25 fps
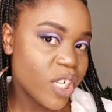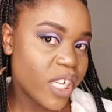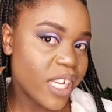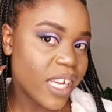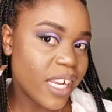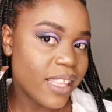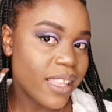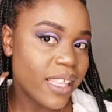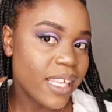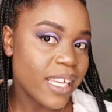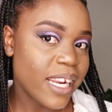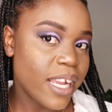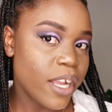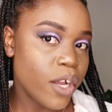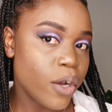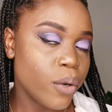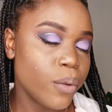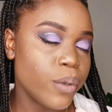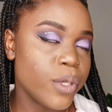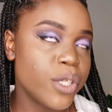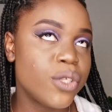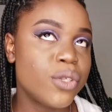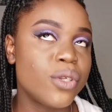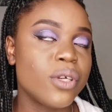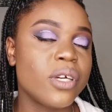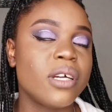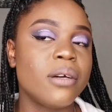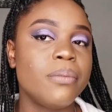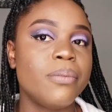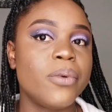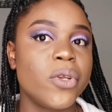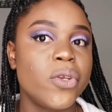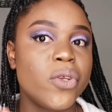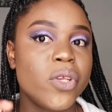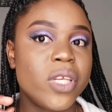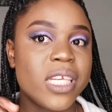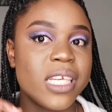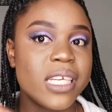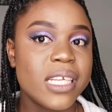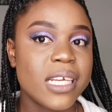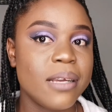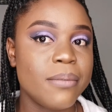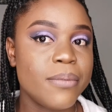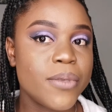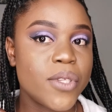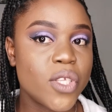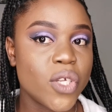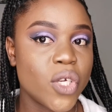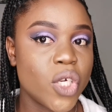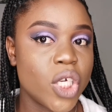trick that I always talk about when it
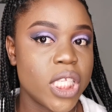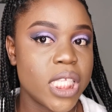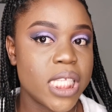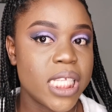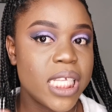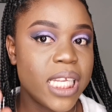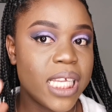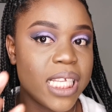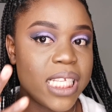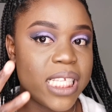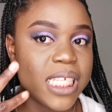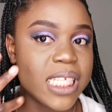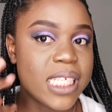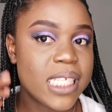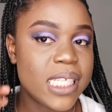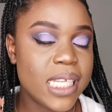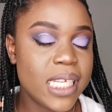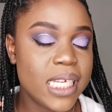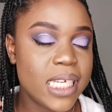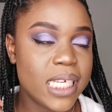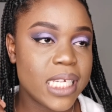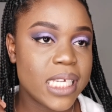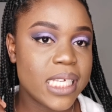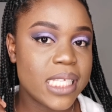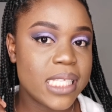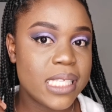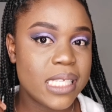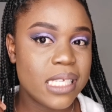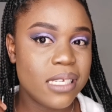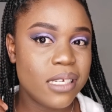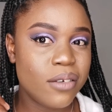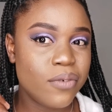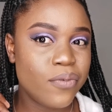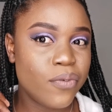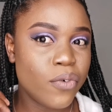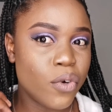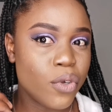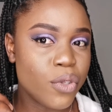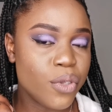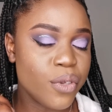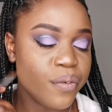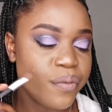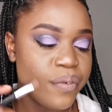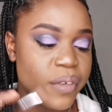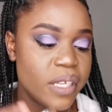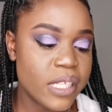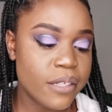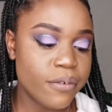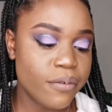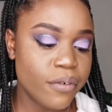comes to concealer, just letting it sit on your
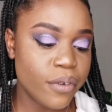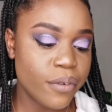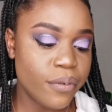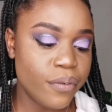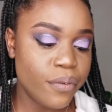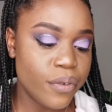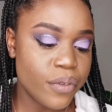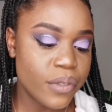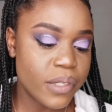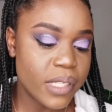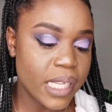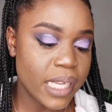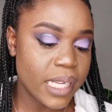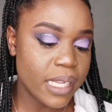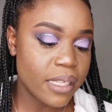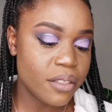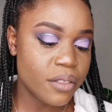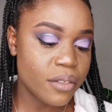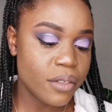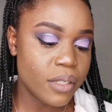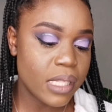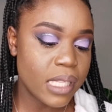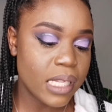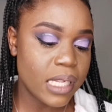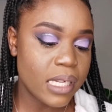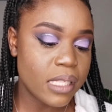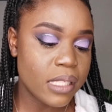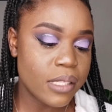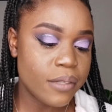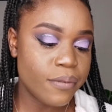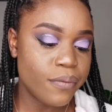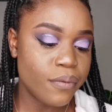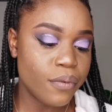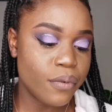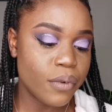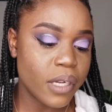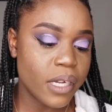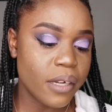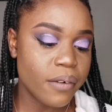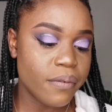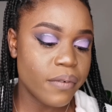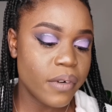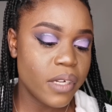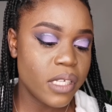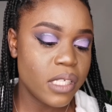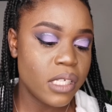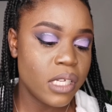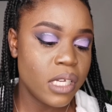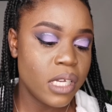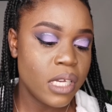face for a few seconds so that it's full
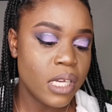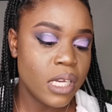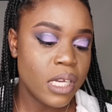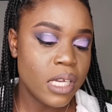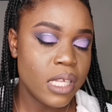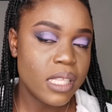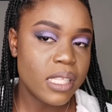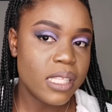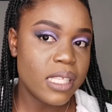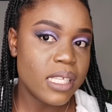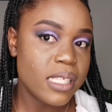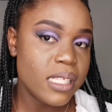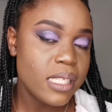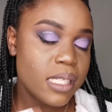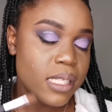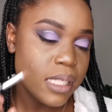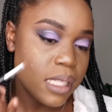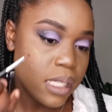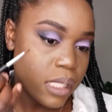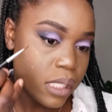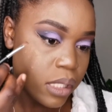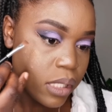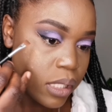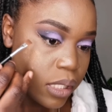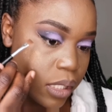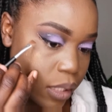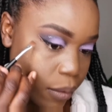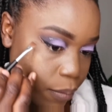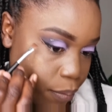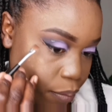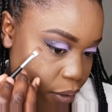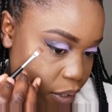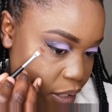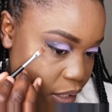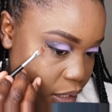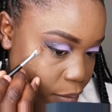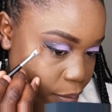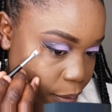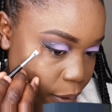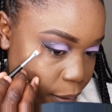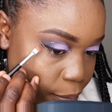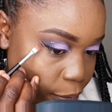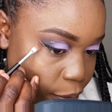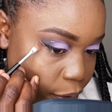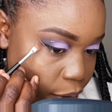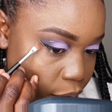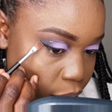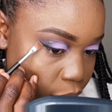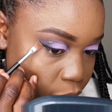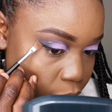coverage. This is the principle
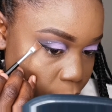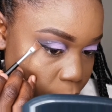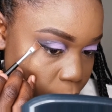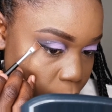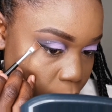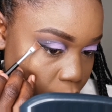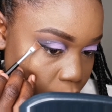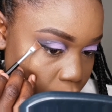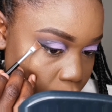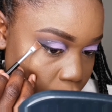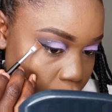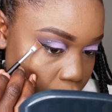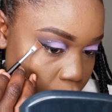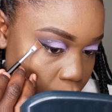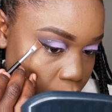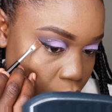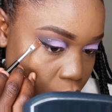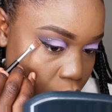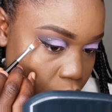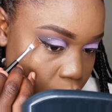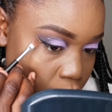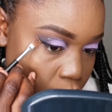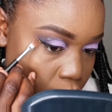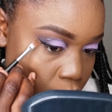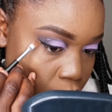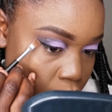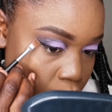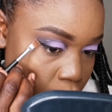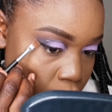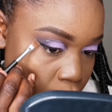I'm going to apply here.